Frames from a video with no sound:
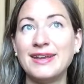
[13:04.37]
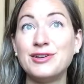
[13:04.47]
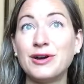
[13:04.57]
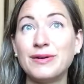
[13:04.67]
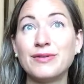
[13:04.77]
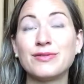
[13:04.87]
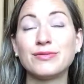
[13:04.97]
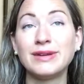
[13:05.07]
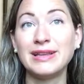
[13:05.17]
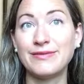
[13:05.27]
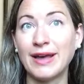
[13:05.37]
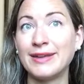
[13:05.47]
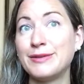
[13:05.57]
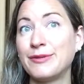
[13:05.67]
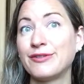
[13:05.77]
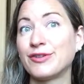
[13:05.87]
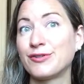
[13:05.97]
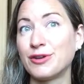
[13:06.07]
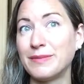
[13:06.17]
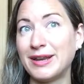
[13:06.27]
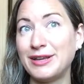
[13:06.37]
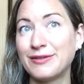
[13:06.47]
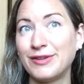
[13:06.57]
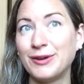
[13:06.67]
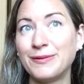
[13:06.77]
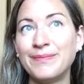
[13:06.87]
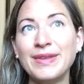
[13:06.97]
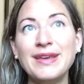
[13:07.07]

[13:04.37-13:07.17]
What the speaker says: I know it was really valuable for so many of you.